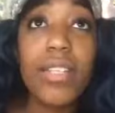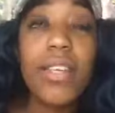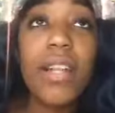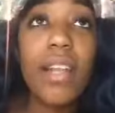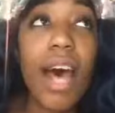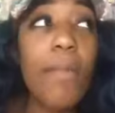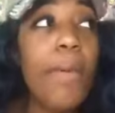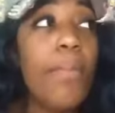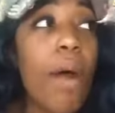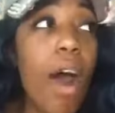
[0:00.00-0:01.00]
I see a lot of
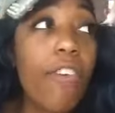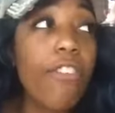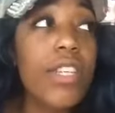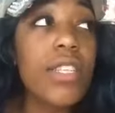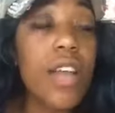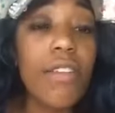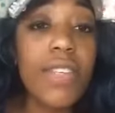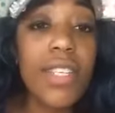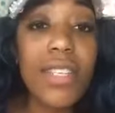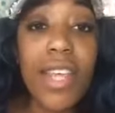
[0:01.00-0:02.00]
people offering
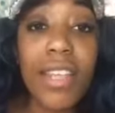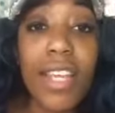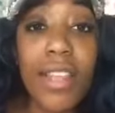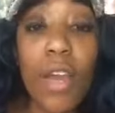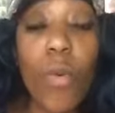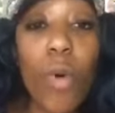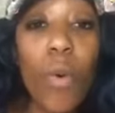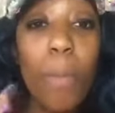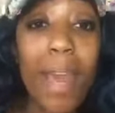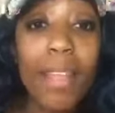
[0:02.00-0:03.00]
services that they think
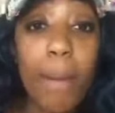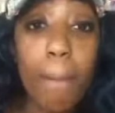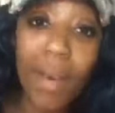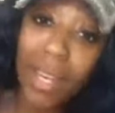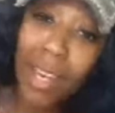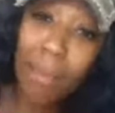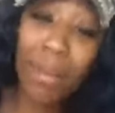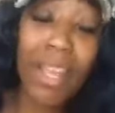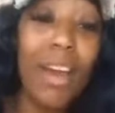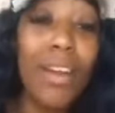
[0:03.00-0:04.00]
will make make them money,
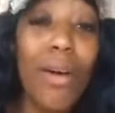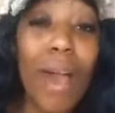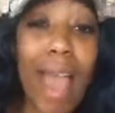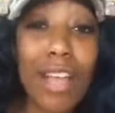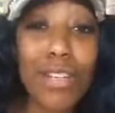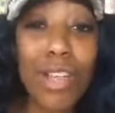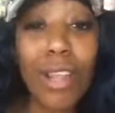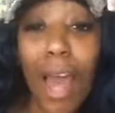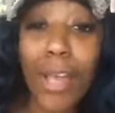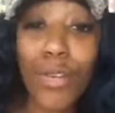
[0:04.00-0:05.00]
but they don't actually
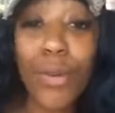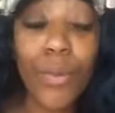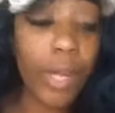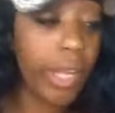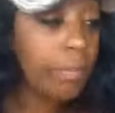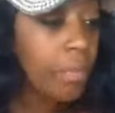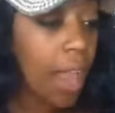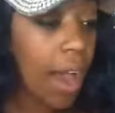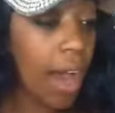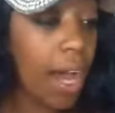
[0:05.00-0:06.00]
like doing it.
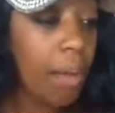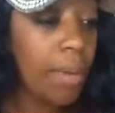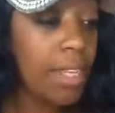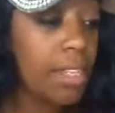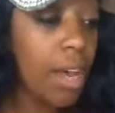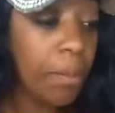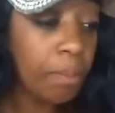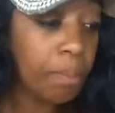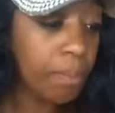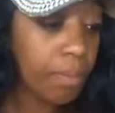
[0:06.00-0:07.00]
Um, and
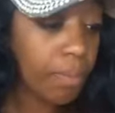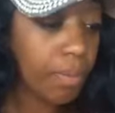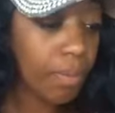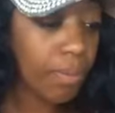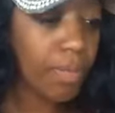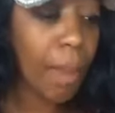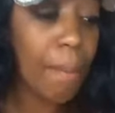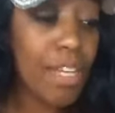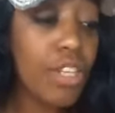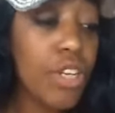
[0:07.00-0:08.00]
so
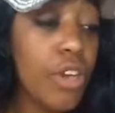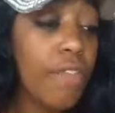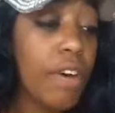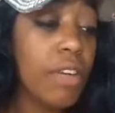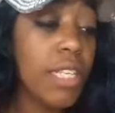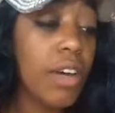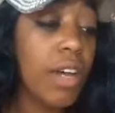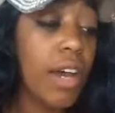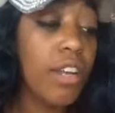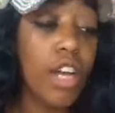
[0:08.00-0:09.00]
make sure you're focused
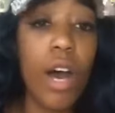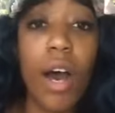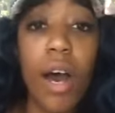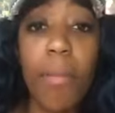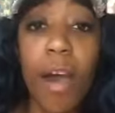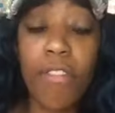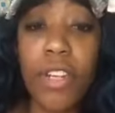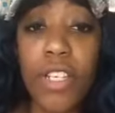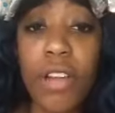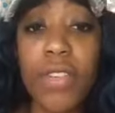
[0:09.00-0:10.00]
on um,
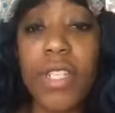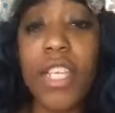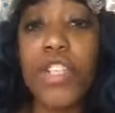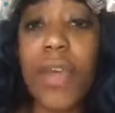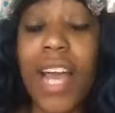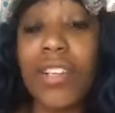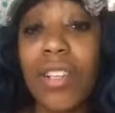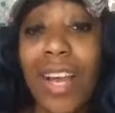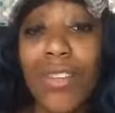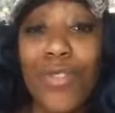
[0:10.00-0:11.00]
offering services that you
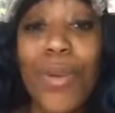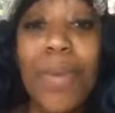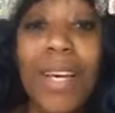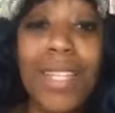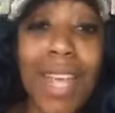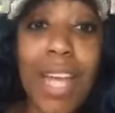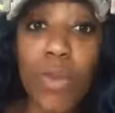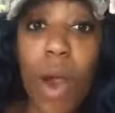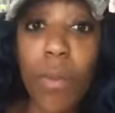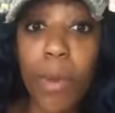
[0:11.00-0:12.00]
actually like doing because
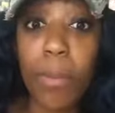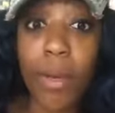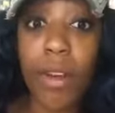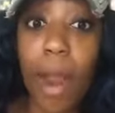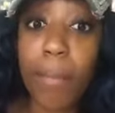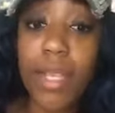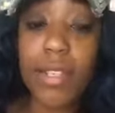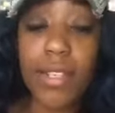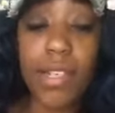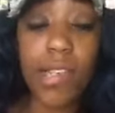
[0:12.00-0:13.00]
that's why we build our
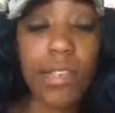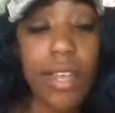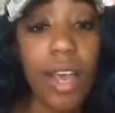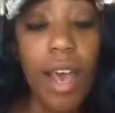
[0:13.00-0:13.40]
businesses.